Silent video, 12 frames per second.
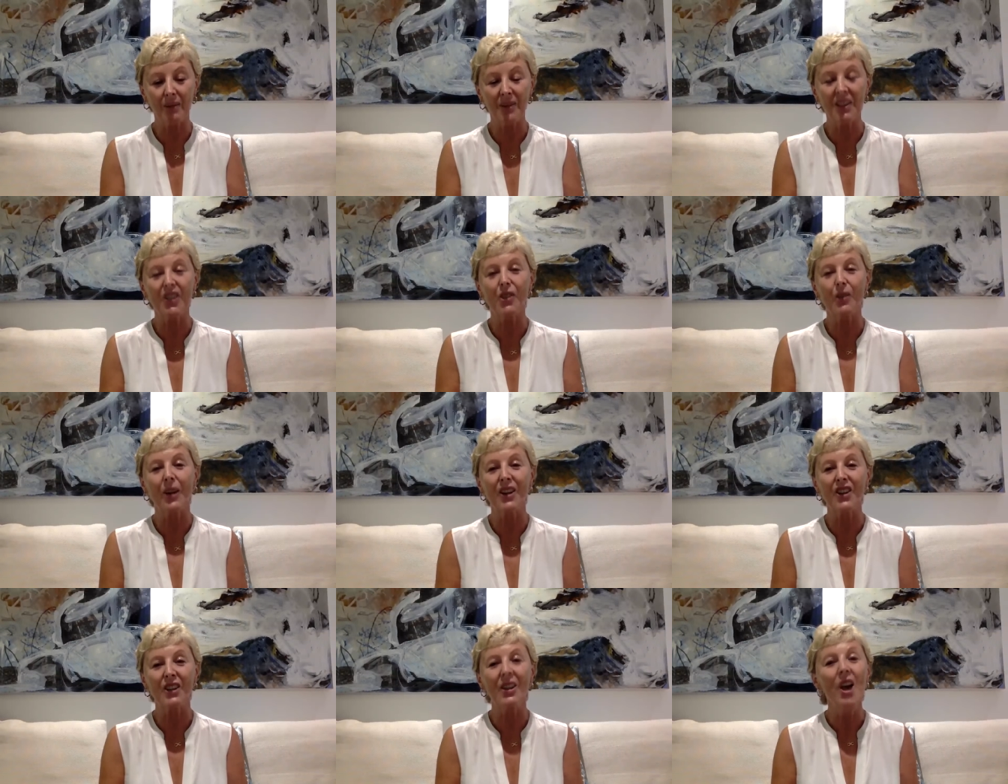
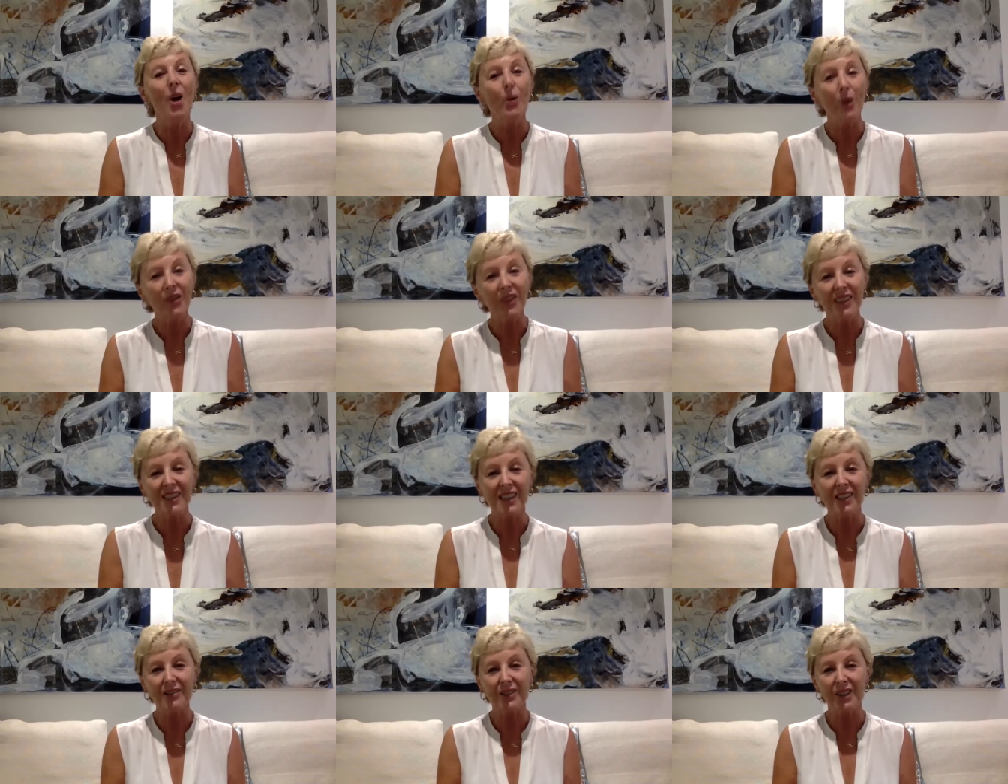situation. What they
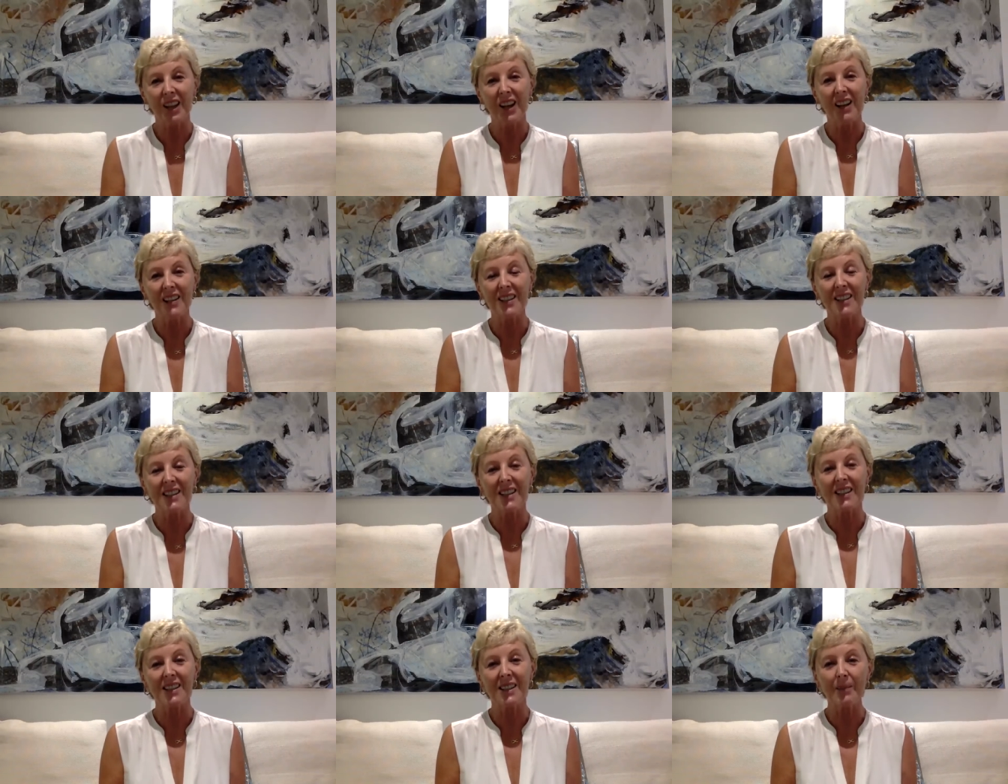don't realise is
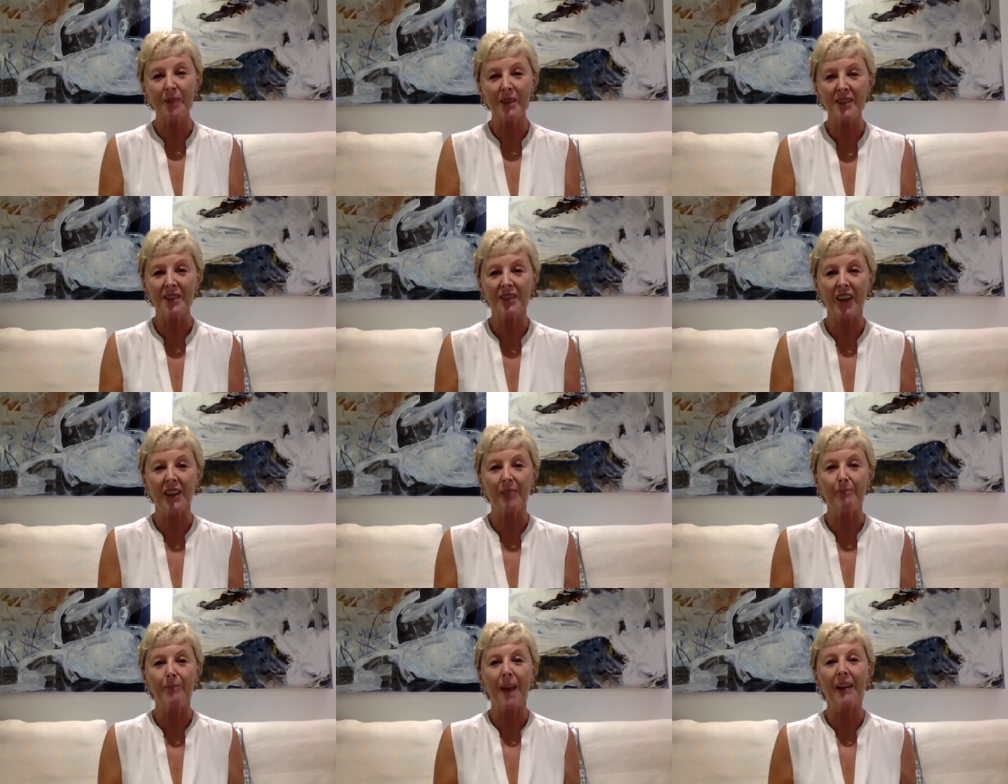that sometimes that
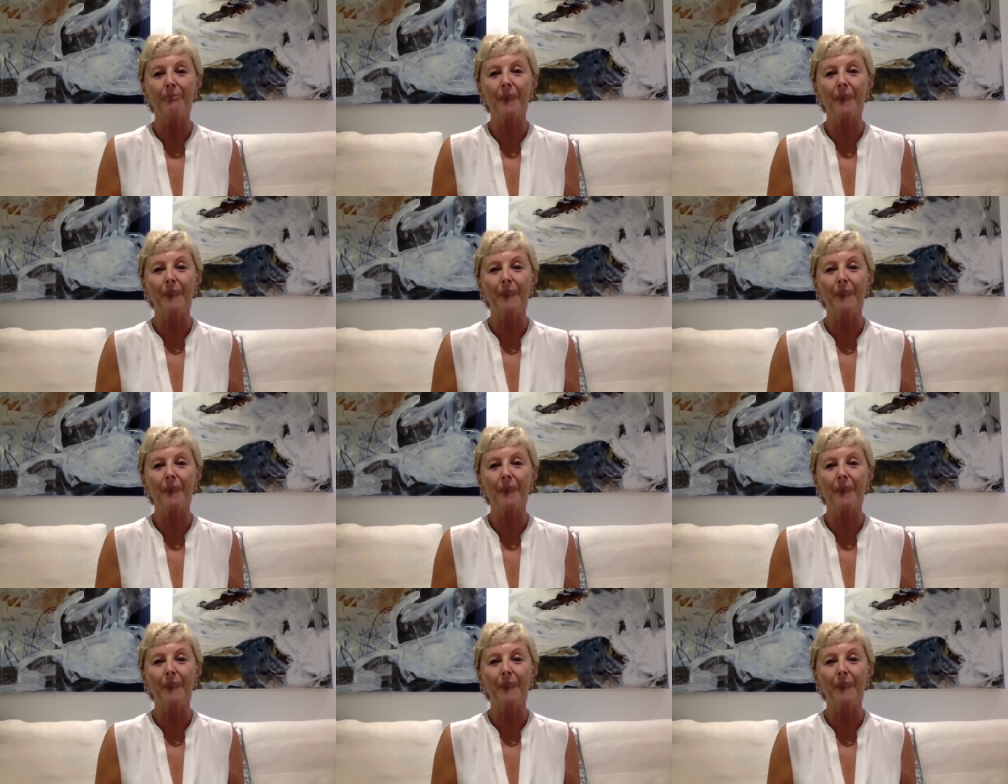can back